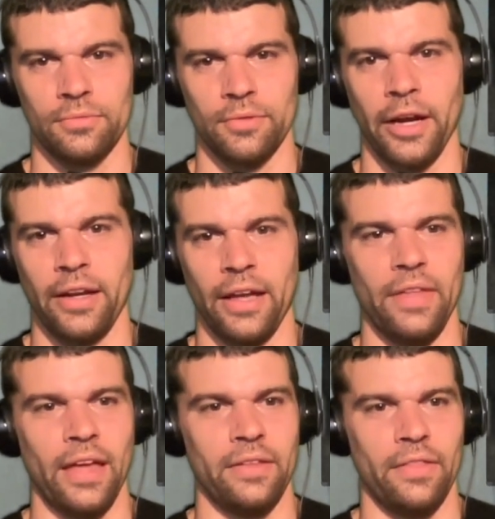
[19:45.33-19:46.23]
right and
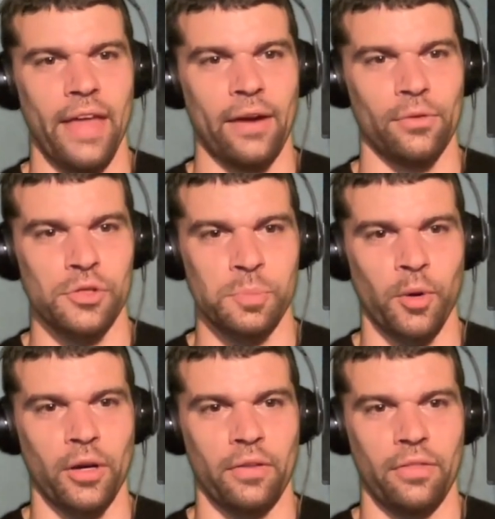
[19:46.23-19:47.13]
then that'll
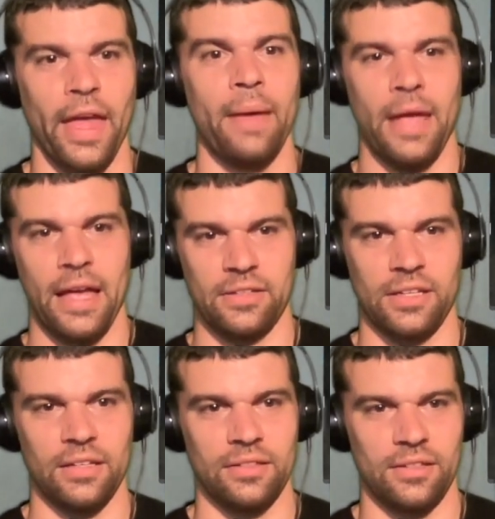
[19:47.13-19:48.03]
spark them
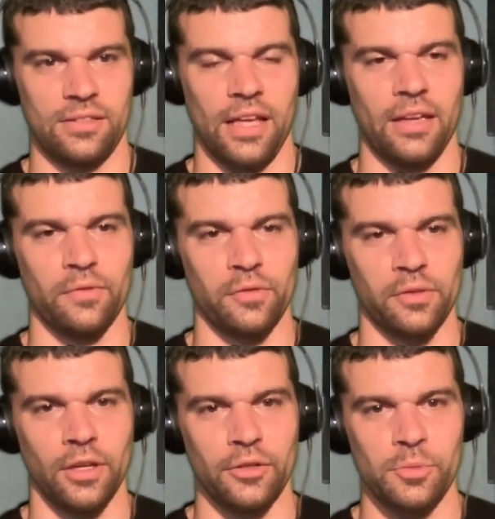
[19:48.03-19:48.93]
asking to stay in for
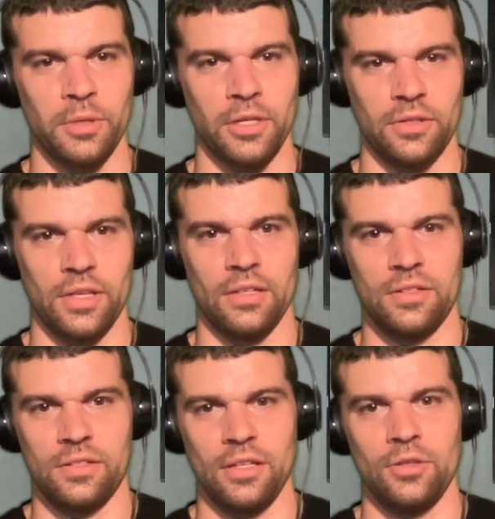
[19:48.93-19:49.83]
lunch because they
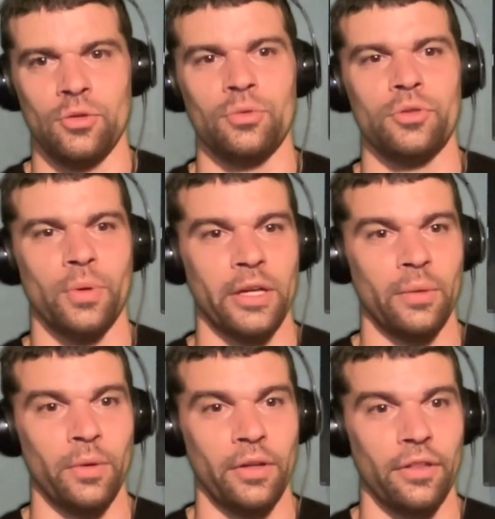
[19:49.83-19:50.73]
see you doing it
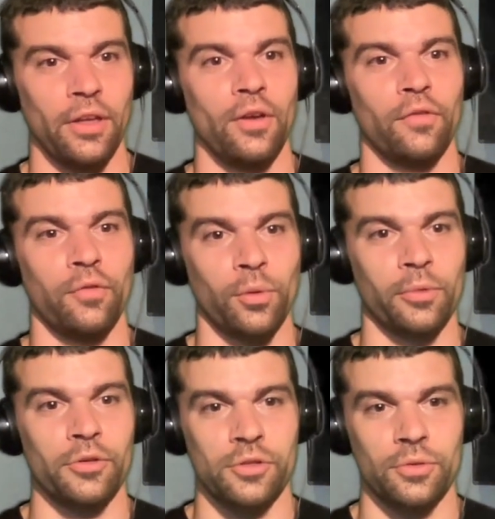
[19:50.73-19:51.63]
with
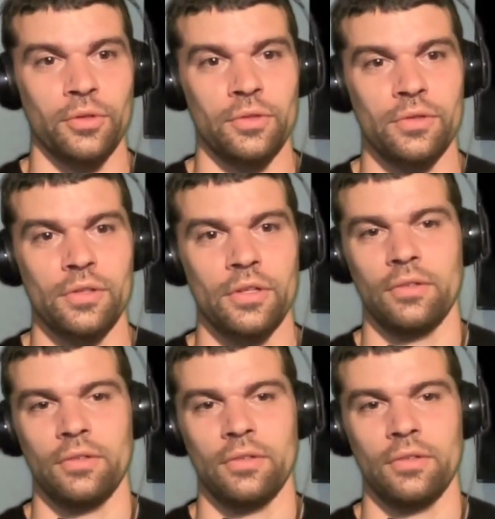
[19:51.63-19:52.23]
former students